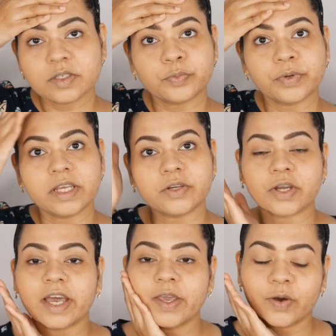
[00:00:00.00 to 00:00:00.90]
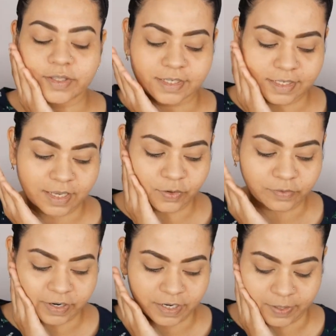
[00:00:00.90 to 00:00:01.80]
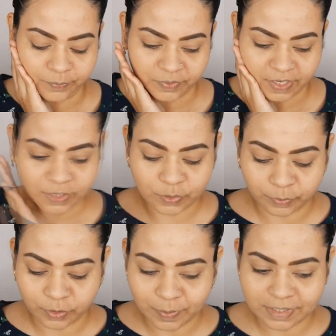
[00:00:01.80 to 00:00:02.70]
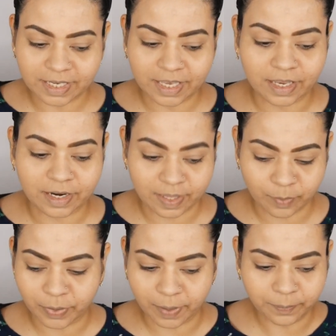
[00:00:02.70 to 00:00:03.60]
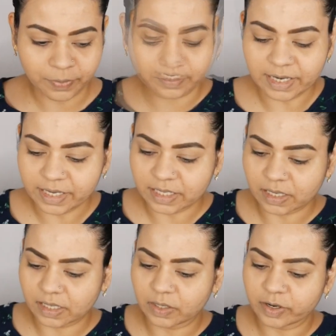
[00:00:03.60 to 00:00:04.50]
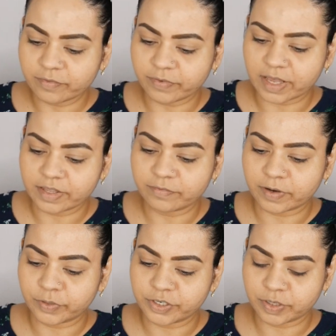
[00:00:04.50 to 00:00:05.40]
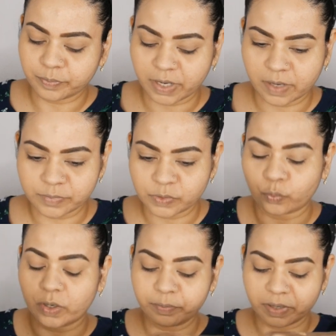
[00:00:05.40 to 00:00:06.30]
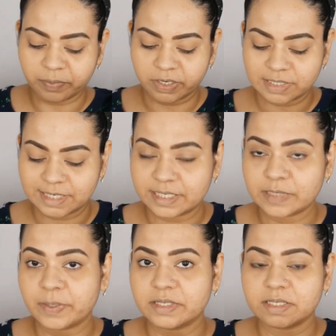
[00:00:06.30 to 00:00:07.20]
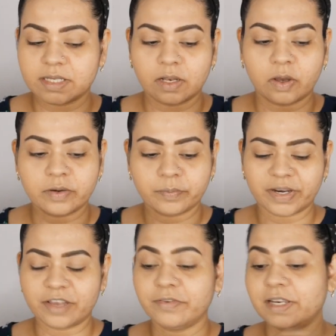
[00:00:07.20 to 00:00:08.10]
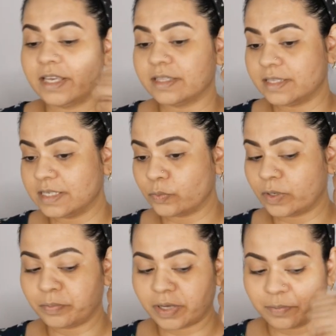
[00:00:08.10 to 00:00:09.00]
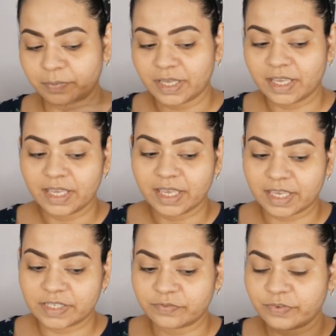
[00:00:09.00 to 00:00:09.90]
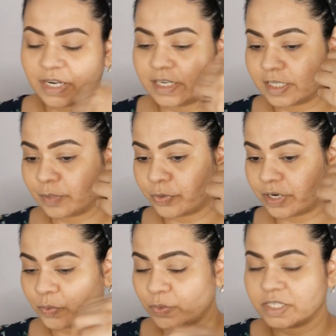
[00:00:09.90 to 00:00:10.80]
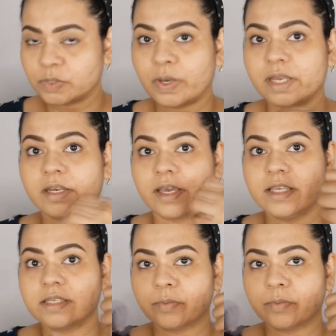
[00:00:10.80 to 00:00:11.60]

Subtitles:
It's pretty dry on the skin already. So I'm going to be taking another pump. Unlike a lot of other foundation pumps, one pump actually dispenses a lot, but I feel like this one pump has very little product, which is quite nice.